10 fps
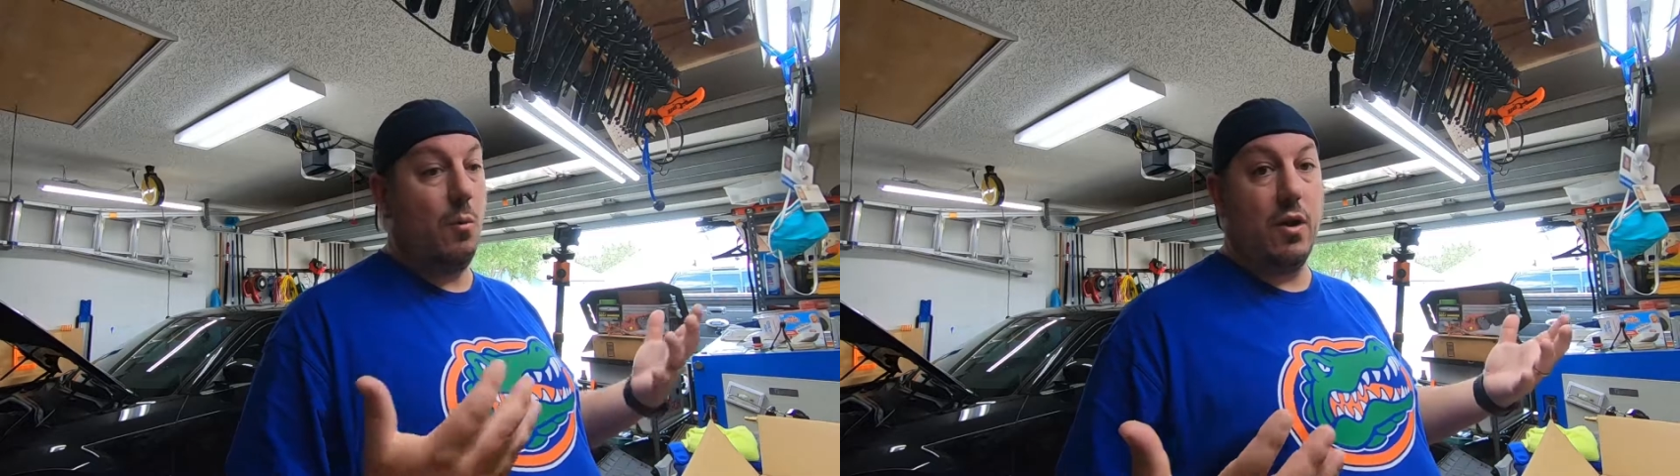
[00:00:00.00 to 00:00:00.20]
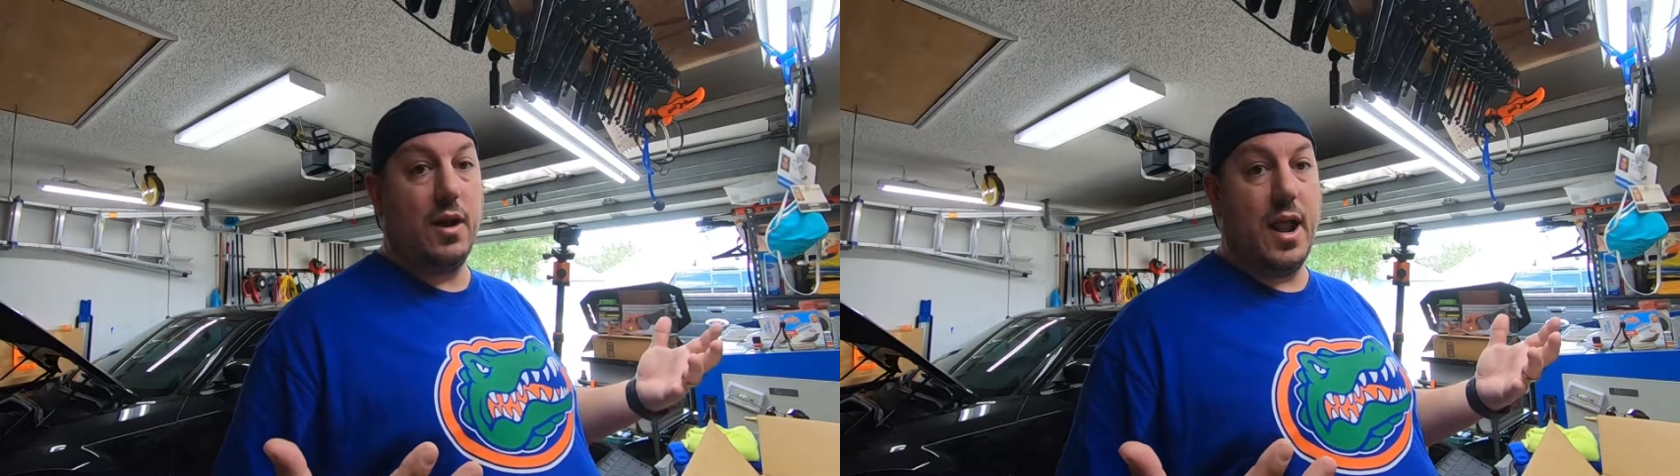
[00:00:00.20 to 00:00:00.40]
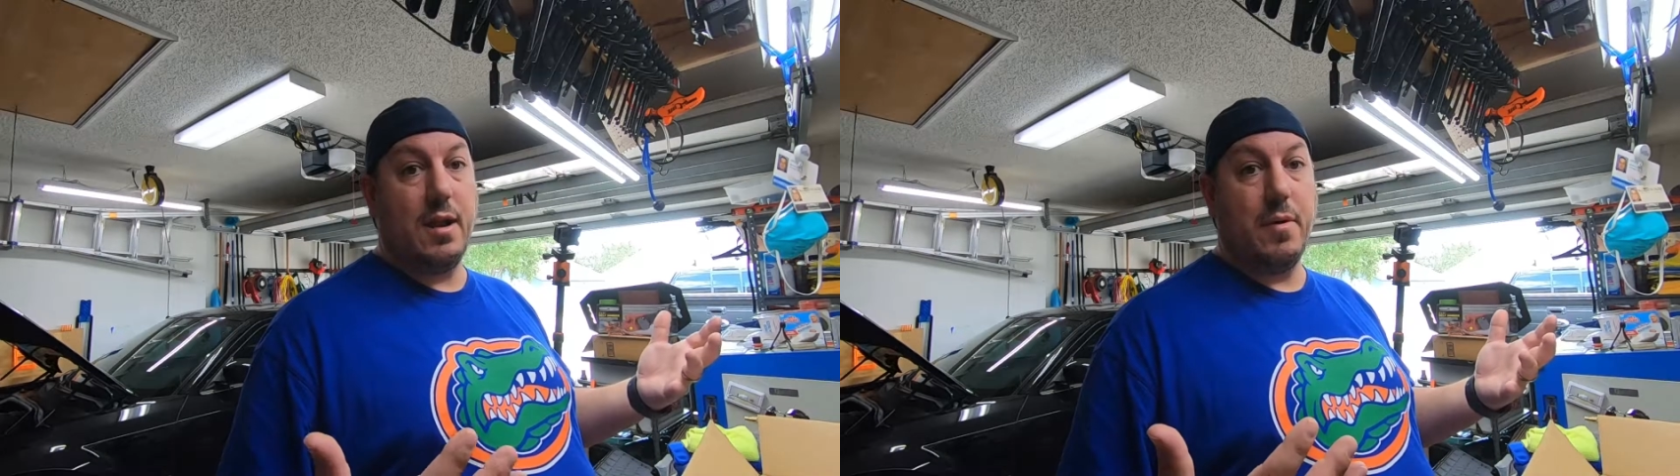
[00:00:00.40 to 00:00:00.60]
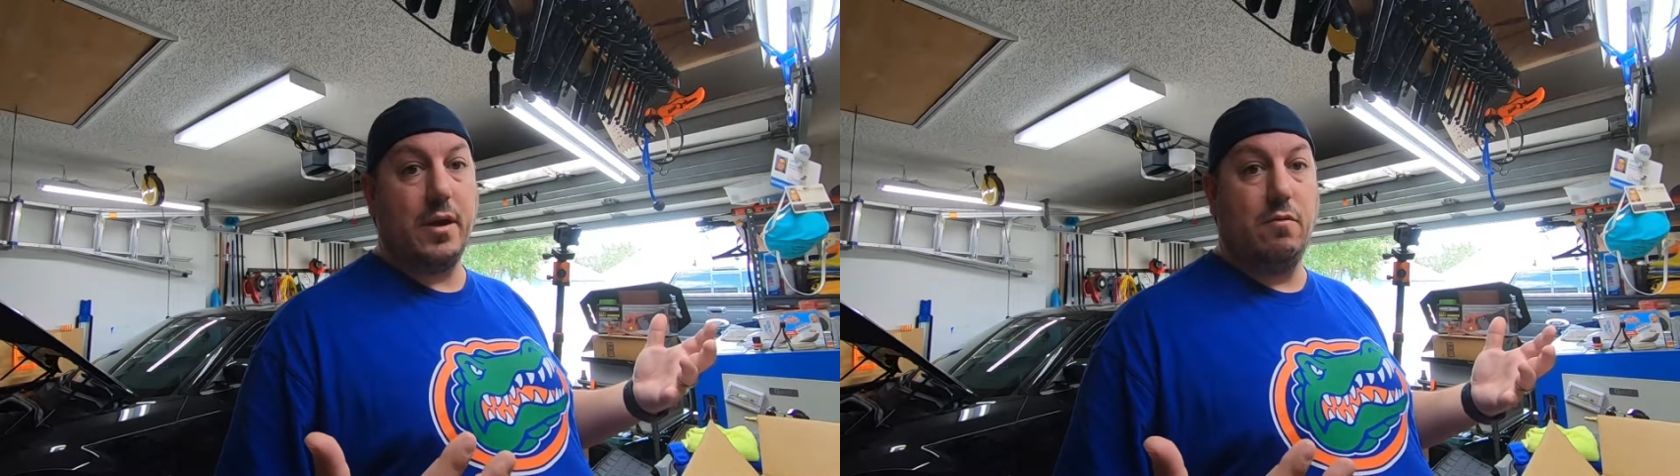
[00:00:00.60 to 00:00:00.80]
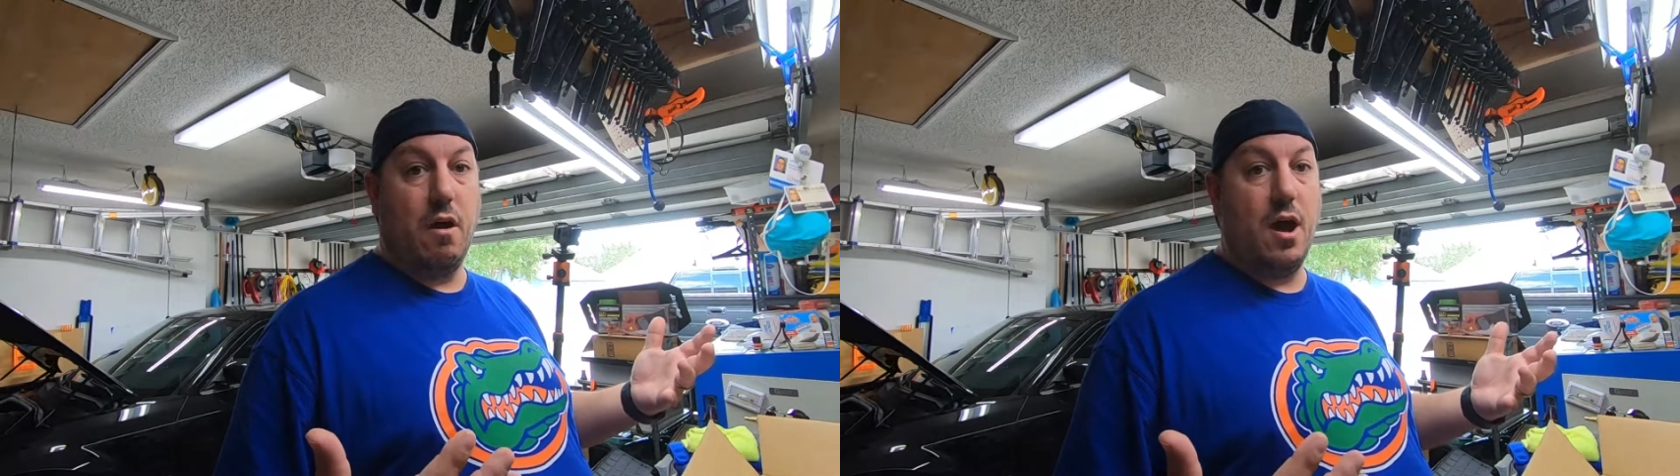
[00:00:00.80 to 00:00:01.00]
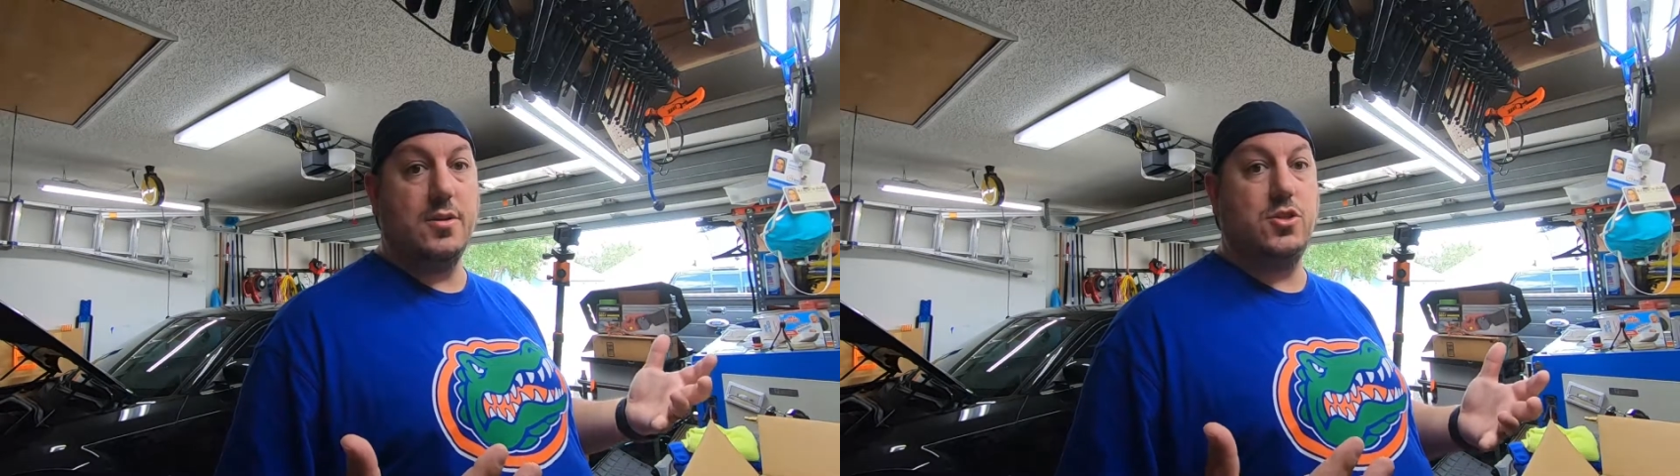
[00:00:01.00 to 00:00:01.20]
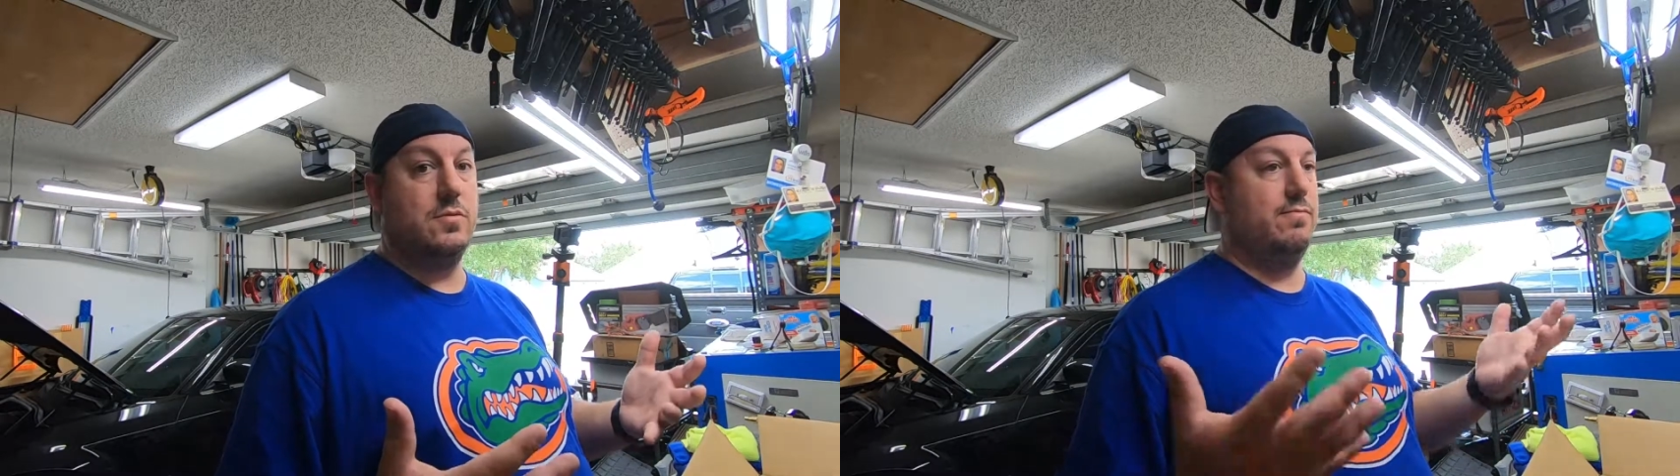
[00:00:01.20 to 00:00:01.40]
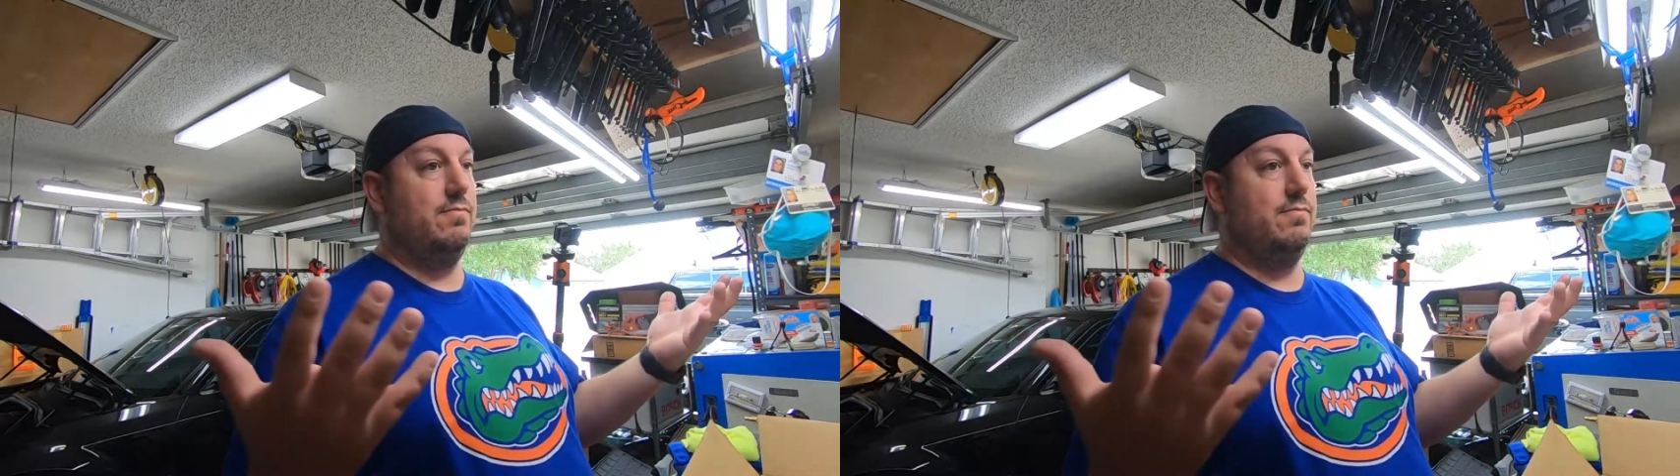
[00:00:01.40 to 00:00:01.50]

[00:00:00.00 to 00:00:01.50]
working out of my garage,